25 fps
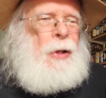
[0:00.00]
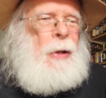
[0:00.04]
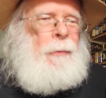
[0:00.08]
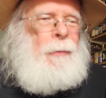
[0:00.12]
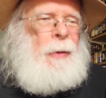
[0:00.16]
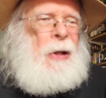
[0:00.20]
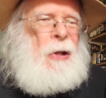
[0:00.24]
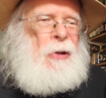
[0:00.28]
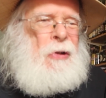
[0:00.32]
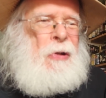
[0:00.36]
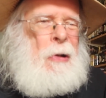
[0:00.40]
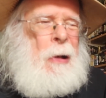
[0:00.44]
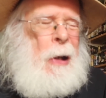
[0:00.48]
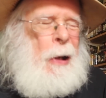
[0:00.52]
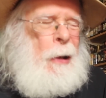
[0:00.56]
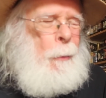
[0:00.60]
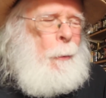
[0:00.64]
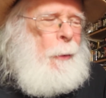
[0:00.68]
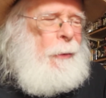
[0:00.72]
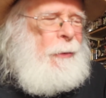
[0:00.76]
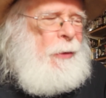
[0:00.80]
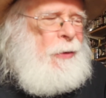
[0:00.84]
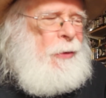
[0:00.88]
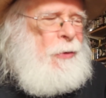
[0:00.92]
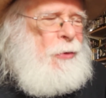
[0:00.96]
see if it gets together
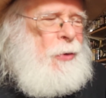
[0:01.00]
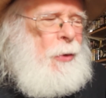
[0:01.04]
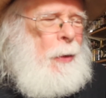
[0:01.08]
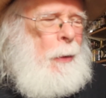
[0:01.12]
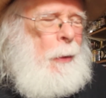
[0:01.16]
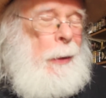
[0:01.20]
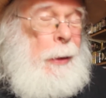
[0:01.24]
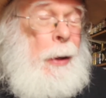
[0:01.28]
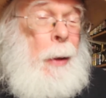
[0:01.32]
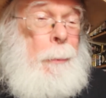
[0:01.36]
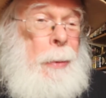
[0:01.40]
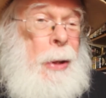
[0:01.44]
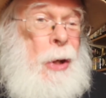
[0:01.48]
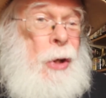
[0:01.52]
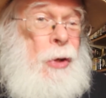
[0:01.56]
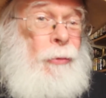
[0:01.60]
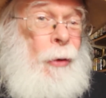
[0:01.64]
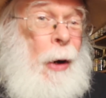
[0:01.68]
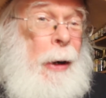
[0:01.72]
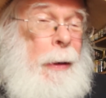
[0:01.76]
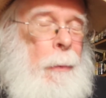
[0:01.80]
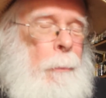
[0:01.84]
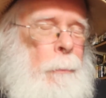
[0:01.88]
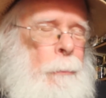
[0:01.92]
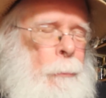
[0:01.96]
with this uh, here peach
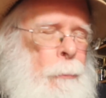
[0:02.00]
friend.